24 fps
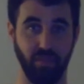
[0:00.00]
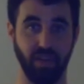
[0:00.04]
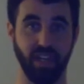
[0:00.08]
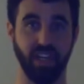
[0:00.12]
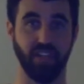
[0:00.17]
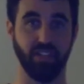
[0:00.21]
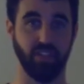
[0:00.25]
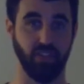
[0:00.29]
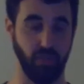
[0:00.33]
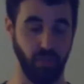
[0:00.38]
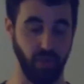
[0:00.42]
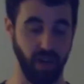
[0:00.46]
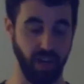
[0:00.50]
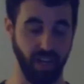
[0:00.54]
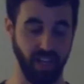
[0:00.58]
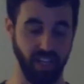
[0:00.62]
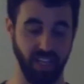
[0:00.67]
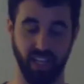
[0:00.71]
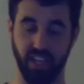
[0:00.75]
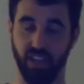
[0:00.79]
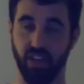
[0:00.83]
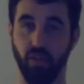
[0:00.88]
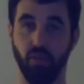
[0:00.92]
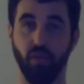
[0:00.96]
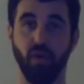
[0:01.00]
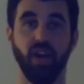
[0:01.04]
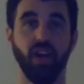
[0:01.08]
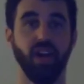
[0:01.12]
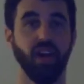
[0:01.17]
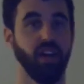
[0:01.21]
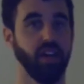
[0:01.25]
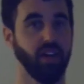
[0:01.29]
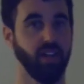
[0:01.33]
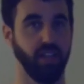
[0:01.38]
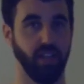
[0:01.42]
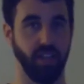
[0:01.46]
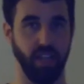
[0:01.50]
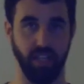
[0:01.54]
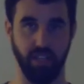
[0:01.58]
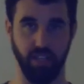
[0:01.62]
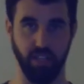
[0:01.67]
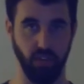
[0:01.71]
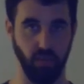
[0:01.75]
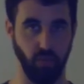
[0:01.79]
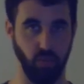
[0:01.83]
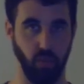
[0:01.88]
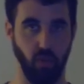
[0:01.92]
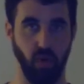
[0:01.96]
is threatening you,
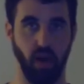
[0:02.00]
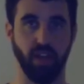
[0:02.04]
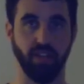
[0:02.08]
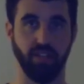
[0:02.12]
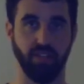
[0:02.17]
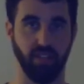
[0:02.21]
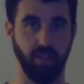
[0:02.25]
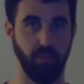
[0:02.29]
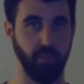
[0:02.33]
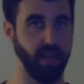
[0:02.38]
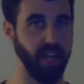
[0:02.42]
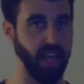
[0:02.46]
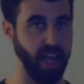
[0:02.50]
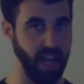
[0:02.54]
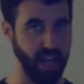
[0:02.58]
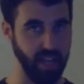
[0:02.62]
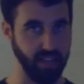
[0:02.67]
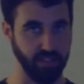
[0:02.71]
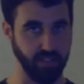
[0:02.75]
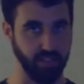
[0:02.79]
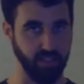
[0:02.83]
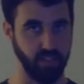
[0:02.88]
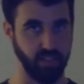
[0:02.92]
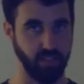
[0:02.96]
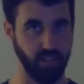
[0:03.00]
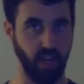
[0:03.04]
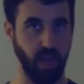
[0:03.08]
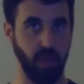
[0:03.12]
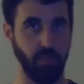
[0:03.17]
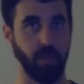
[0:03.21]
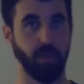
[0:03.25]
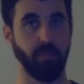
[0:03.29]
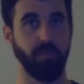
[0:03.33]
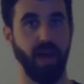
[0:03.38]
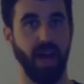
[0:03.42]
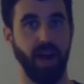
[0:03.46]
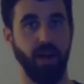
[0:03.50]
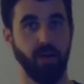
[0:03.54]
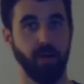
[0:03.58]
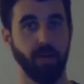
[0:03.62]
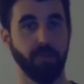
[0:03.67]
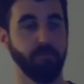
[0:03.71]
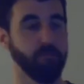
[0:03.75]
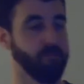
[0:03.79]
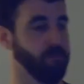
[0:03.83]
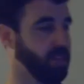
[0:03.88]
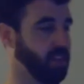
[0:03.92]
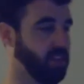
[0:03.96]
you want something that has stopping power
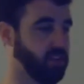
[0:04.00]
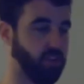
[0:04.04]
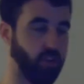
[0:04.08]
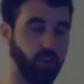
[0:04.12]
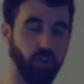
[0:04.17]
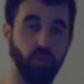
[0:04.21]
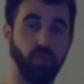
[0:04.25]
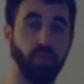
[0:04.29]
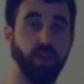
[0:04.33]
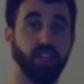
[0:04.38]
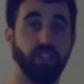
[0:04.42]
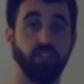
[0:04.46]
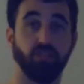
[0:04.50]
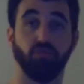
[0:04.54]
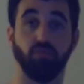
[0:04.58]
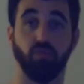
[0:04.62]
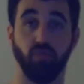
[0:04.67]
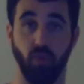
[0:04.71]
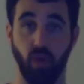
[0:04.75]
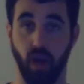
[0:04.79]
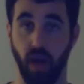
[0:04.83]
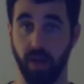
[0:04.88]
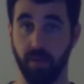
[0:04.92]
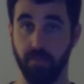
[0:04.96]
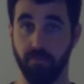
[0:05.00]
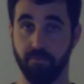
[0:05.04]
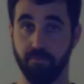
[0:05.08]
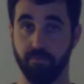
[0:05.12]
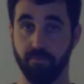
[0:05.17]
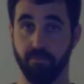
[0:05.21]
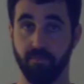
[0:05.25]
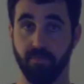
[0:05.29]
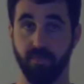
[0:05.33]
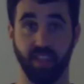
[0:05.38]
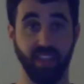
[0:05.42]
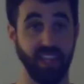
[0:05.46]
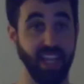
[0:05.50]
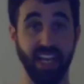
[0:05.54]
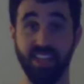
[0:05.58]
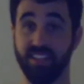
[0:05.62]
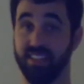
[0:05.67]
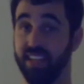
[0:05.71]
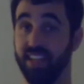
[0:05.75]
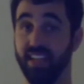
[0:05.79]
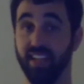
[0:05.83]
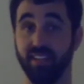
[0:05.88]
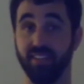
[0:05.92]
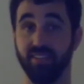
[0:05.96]
so you can just run. That's
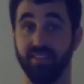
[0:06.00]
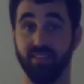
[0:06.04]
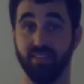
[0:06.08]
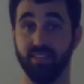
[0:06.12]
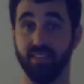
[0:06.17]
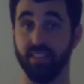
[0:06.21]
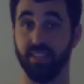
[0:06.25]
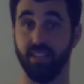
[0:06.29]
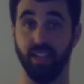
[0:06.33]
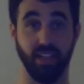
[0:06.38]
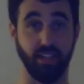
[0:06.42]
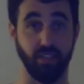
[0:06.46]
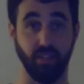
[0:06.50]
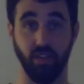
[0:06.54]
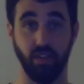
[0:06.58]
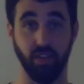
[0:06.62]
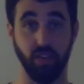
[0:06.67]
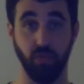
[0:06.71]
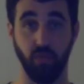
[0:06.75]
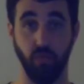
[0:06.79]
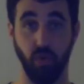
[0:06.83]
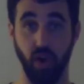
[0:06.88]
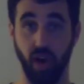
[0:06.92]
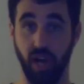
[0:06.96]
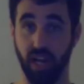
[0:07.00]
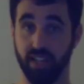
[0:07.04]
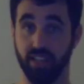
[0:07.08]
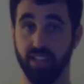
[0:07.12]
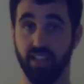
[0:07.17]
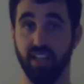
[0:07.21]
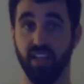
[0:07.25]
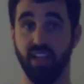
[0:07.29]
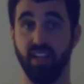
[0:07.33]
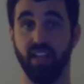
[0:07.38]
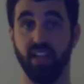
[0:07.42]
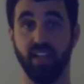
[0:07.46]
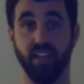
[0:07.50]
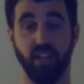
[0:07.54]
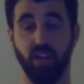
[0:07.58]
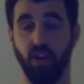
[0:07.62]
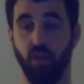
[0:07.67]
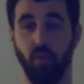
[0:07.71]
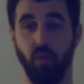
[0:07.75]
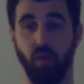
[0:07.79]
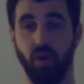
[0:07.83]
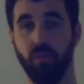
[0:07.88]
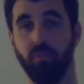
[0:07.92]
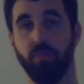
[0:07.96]
it. That's all you want. You
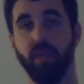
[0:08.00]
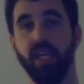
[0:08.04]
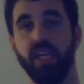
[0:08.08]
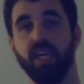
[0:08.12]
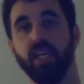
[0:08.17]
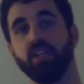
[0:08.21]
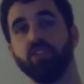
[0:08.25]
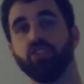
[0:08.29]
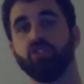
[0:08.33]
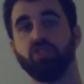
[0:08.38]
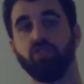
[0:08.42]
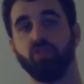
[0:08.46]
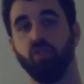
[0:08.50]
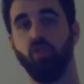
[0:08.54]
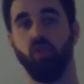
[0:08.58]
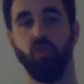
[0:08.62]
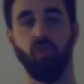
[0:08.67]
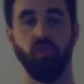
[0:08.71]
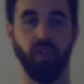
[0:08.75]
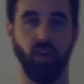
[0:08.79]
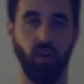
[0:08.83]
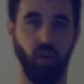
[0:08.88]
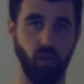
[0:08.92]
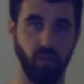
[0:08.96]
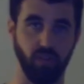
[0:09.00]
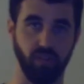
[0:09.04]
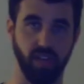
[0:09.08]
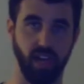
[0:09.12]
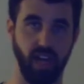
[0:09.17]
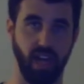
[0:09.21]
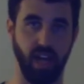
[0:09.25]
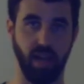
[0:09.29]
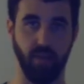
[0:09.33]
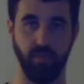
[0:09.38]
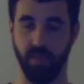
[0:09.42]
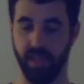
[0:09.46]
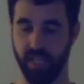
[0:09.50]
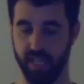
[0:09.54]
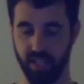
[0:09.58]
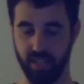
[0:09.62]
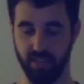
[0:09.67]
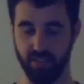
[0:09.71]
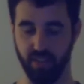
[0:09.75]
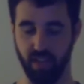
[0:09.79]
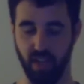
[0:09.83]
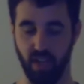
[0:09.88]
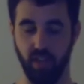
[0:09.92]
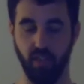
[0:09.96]
don't want to be in control the whole time,
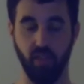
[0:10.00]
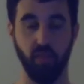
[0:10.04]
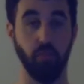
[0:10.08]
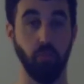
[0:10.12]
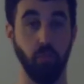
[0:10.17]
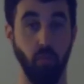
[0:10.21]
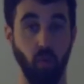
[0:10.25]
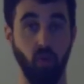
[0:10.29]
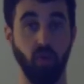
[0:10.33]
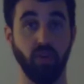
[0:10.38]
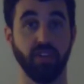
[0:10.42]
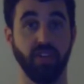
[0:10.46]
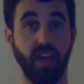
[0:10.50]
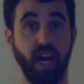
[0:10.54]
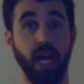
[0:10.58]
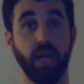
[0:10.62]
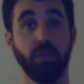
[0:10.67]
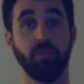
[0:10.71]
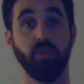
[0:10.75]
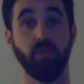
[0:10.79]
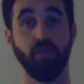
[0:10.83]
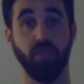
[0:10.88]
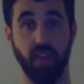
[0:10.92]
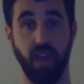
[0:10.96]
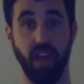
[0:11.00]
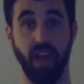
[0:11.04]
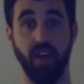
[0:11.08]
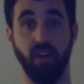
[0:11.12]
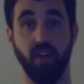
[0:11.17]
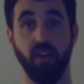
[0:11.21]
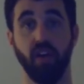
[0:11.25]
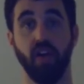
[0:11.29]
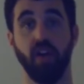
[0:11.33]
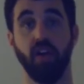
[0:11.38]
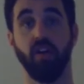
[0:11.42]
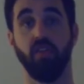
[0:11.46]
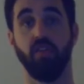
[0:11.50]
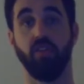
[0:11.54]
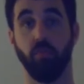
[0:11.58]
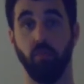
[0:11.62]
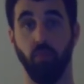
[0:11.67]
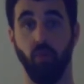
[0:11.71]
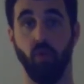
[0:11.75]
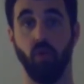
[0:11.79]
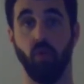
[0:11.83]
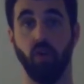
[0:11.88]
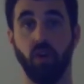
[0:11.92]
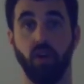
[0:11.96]
because the more time you're there, the
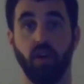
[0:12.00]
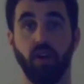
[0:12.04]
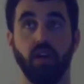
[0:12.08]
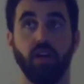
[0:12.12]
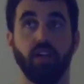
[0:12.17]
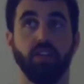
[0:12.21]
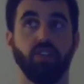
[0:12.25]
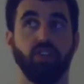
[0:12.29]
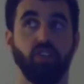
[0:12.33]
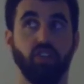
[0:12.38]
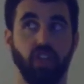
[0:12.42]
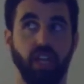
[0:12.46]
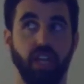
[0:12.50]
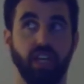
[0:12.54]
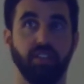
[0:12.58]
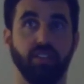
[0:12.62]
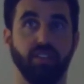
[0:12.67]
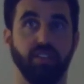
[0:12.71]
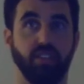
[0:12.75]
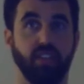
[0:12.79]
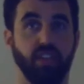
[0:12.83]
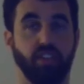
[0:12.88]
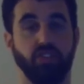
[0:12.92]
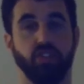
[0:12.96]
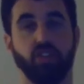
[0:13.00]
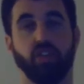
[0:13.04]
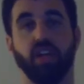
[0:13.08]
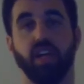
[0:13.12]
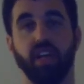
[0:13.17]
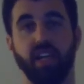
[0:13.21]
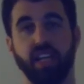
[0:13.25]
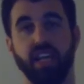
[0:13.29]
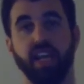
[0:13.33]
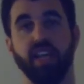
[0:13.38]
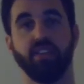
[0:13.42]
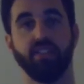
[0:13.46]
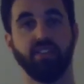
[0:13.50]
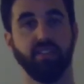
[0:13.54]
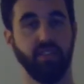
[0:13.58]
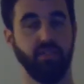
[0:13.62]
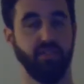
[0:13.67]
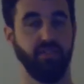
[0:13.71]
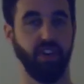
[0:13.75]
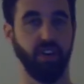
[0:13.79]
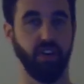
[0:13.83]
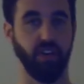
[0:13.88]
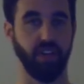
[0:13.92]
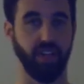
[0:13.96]
more chances that you're going to get
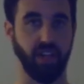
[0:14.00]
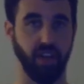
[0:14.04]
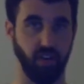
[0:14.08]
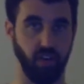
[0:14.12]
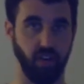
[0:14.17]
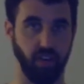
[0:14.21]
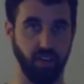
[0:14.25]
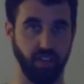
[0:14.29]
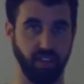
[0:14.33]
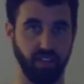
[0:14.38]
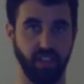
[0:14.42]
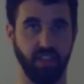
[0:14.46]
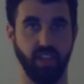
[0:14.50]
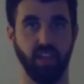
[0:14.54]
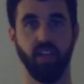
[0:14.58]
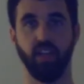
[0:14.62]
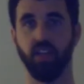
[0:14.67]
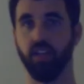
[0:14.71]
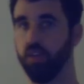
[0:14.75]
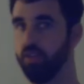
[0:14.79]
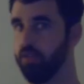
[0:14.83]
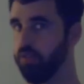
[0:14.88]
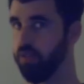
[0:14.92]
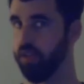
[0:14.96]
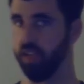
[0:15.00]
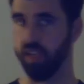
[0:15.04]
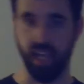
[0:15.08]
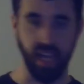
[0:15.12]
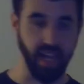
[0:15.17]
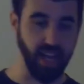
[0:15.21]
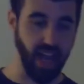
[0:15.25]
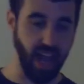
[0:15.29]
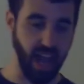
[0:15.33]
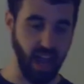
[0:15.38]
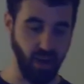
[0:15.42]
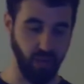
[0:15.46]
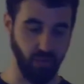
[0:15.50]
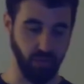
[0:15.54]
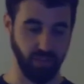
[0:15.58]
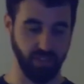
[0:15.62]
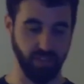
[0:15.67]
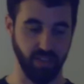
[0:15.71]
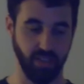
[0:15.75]
severely hurt. Get out.